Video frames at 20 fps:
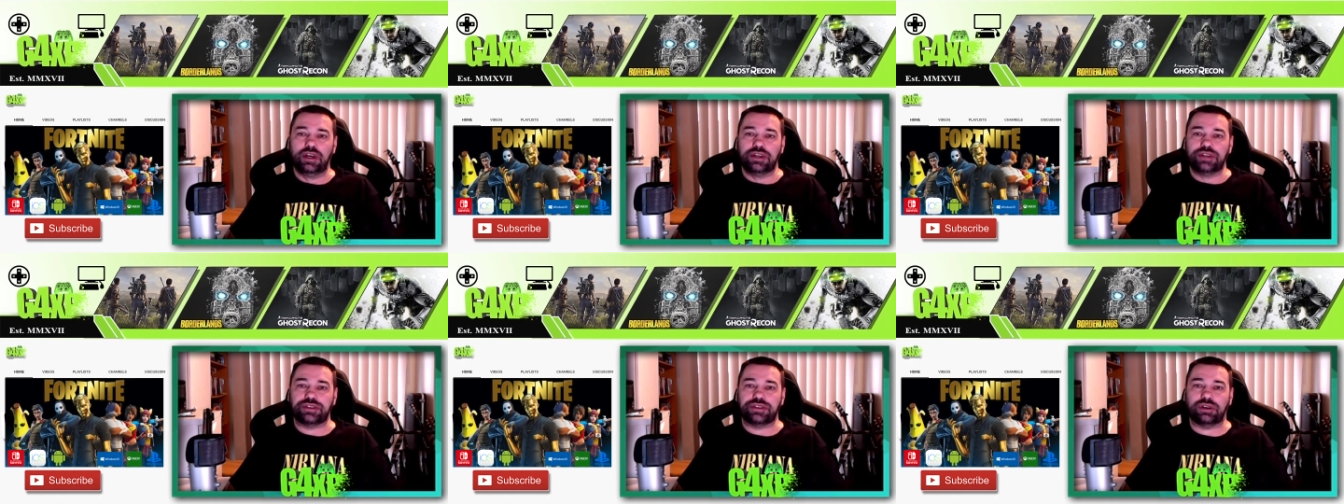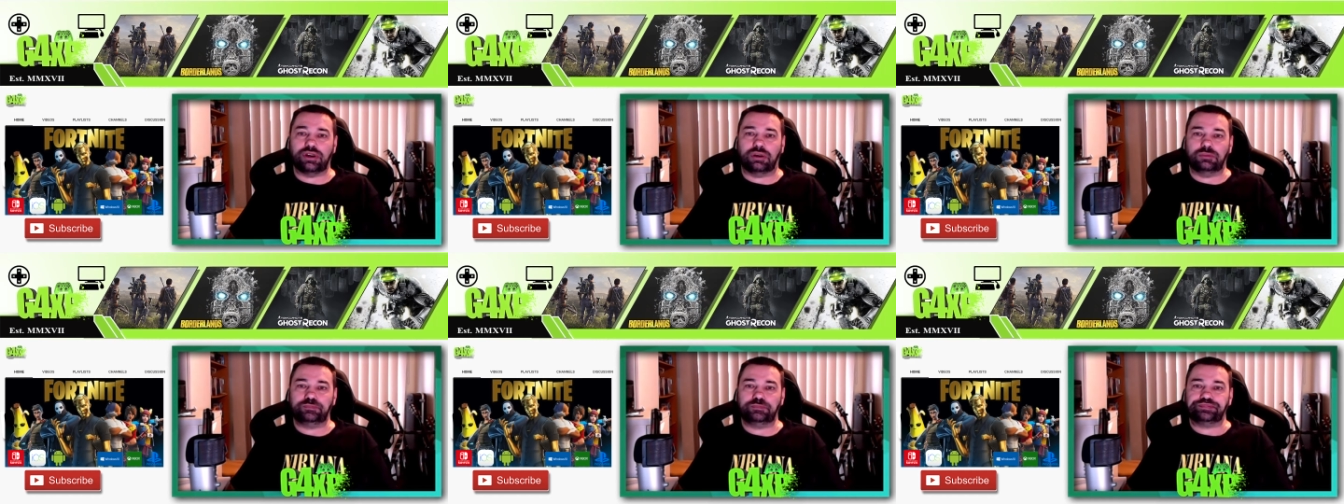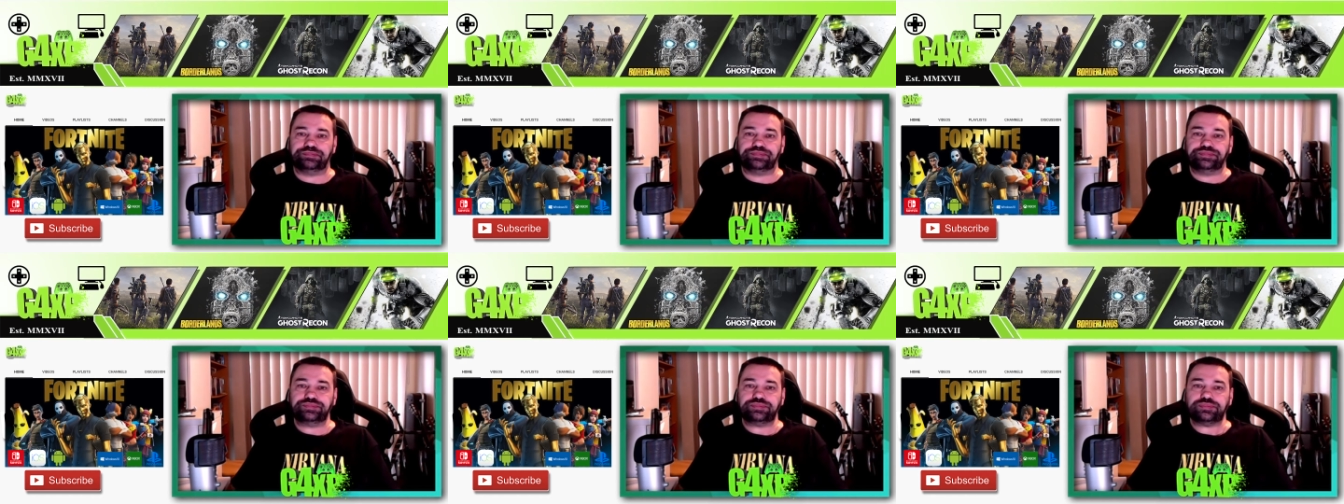So
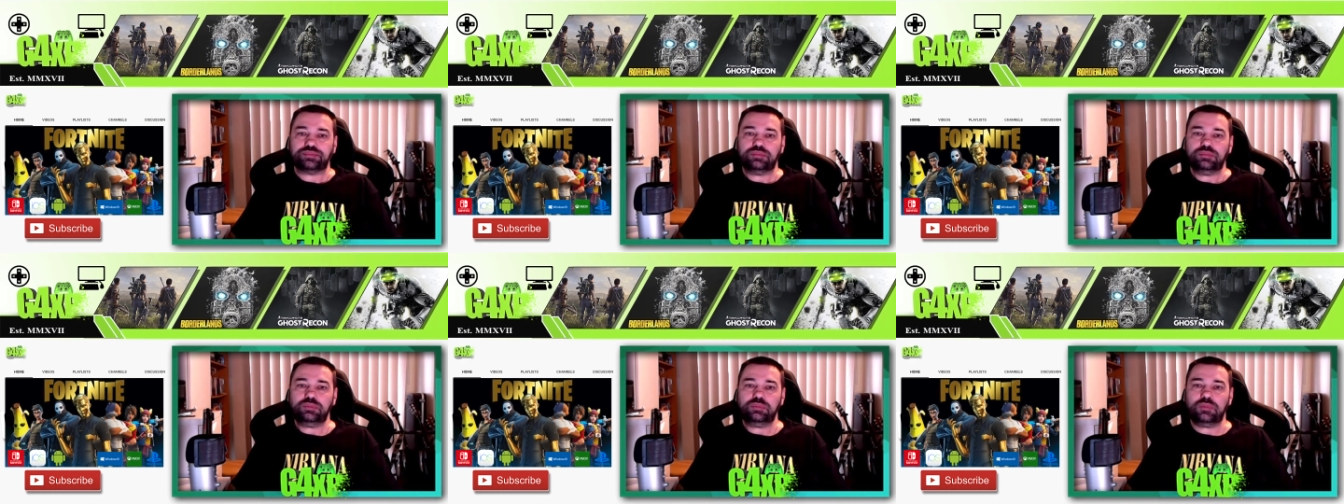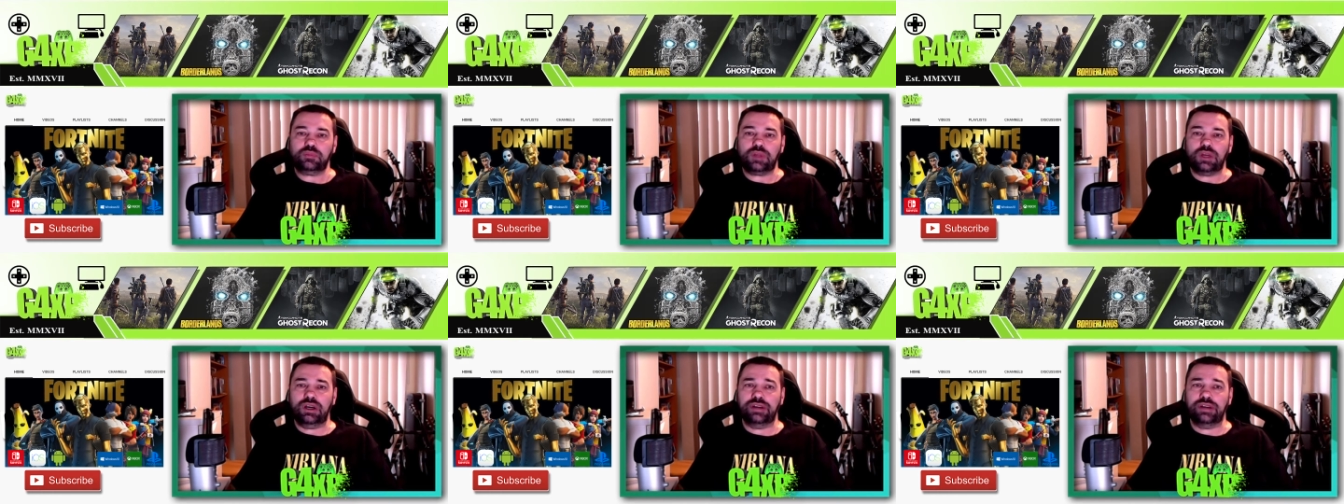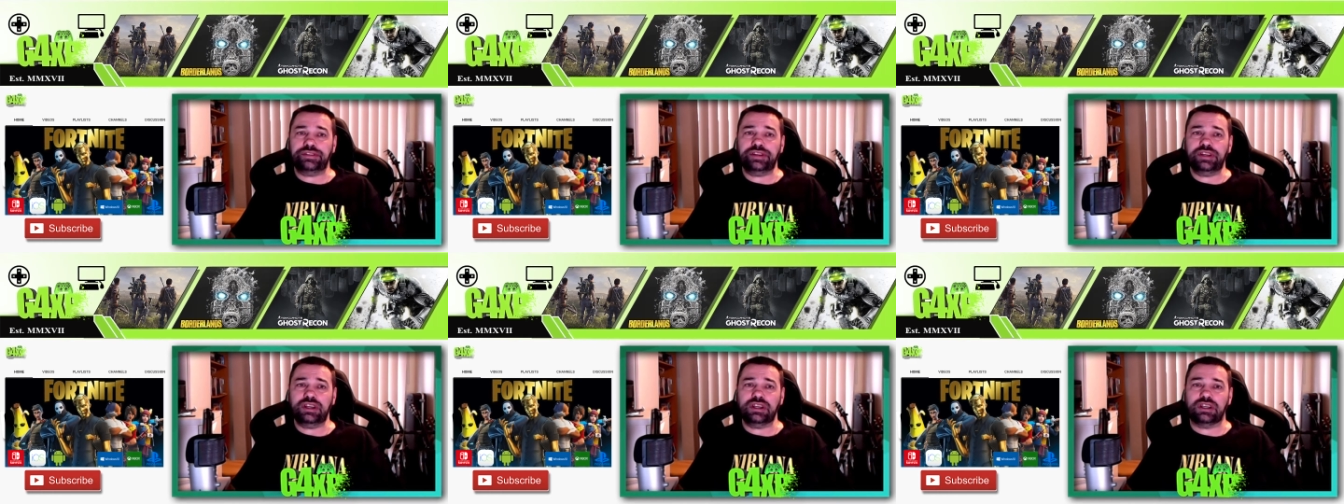I
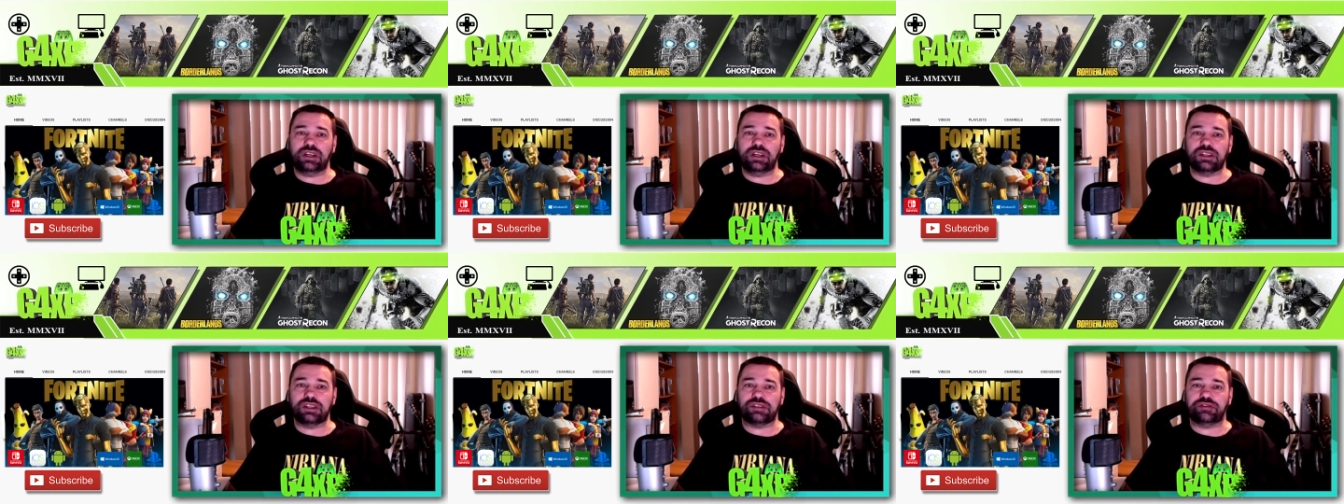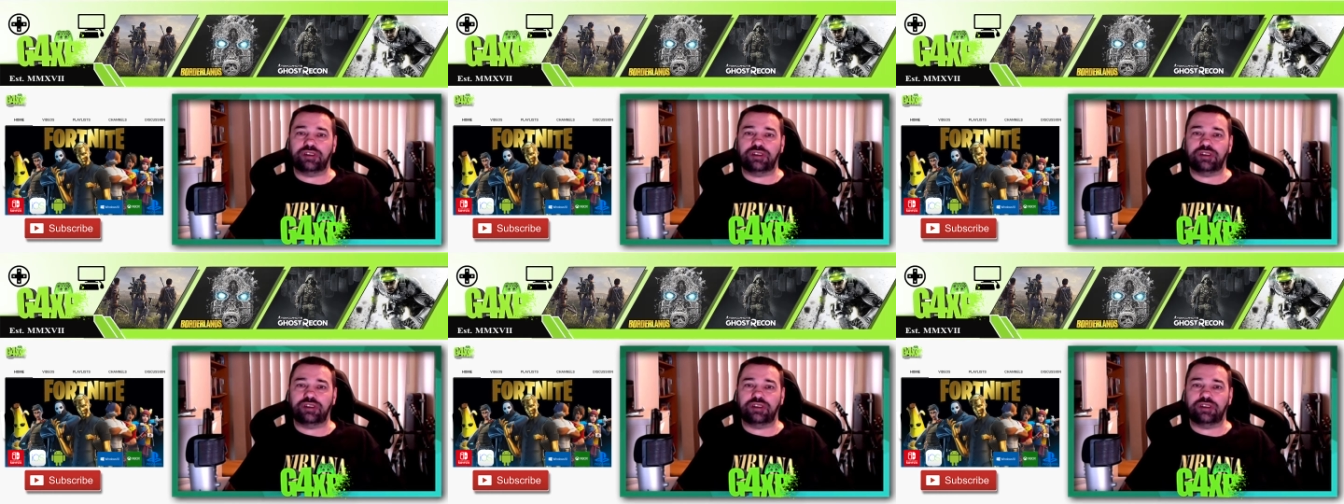think as